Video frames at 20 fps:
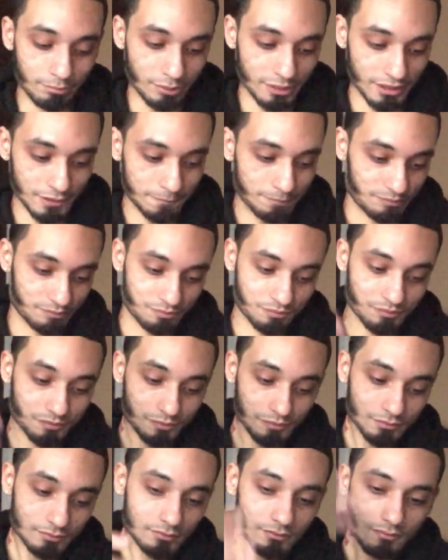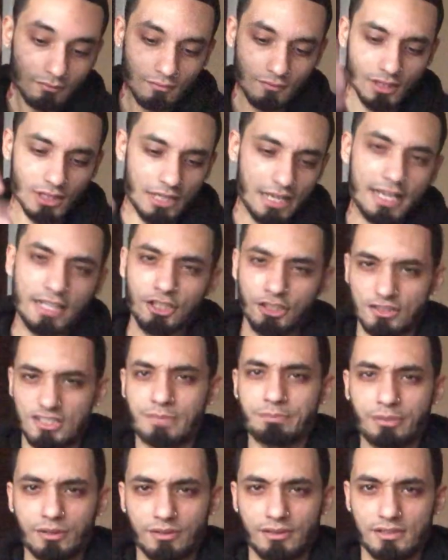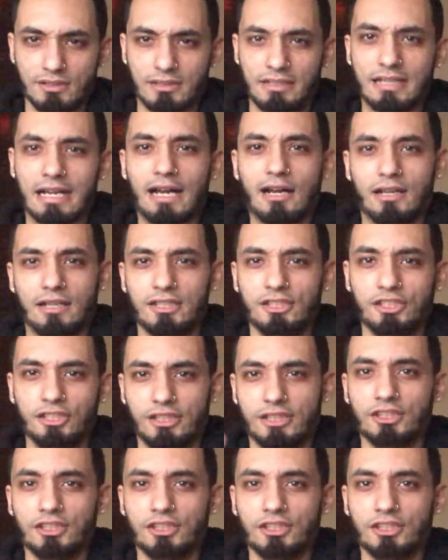But and your spirit and how and,